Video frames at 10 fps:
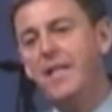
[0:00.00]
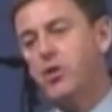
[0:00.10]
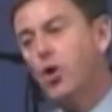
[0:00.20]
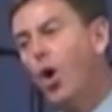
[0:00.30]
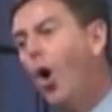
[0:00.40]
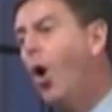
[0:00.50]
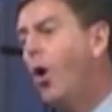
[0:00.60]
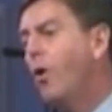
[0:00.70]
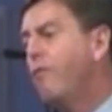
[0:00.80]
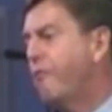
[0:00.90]
this
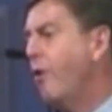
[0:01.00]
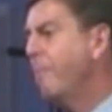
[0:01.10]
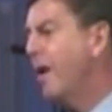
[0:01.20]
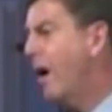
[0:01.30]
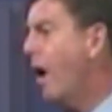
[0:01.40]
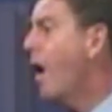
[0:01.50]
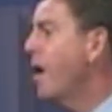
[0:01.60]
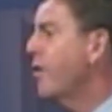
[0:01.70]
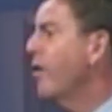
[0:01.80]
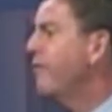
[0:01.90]
call from the
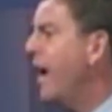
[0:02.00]
heart of